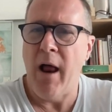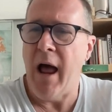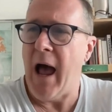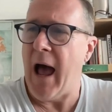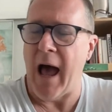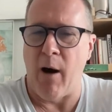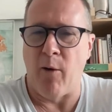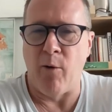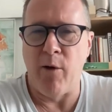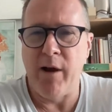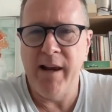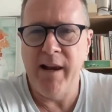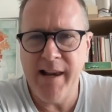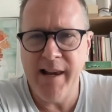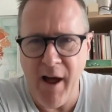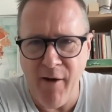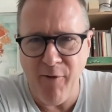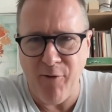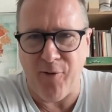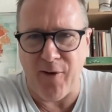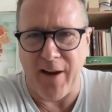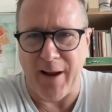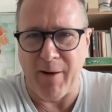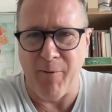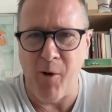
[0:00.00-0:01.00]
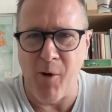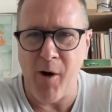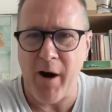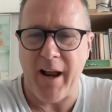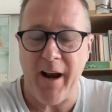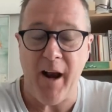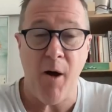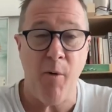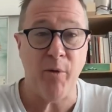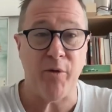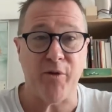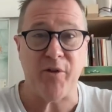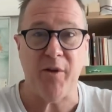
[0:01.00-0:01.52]
How lovely.
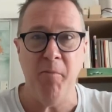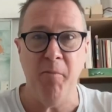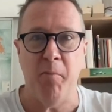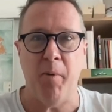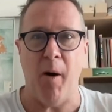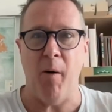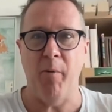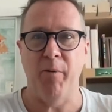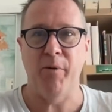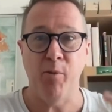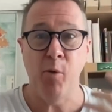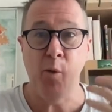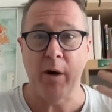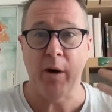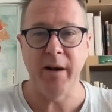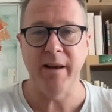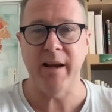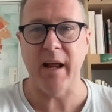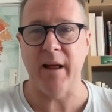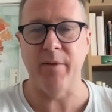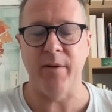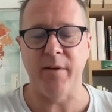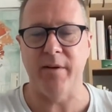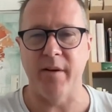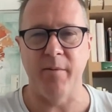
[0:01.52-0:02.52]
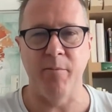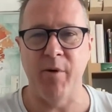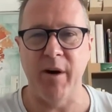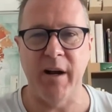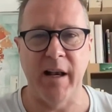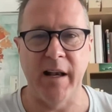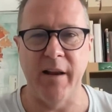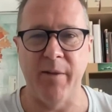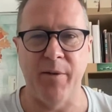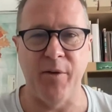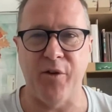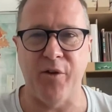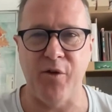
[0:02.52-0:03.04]
I was walking down the
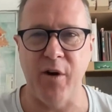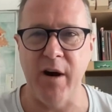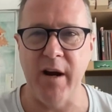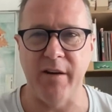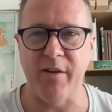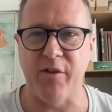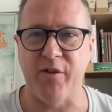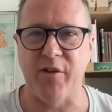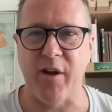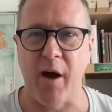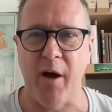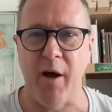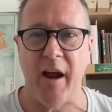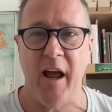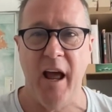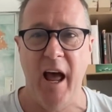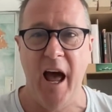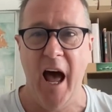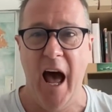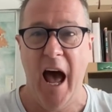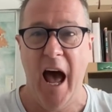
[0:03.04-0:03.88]
middle of the street just going.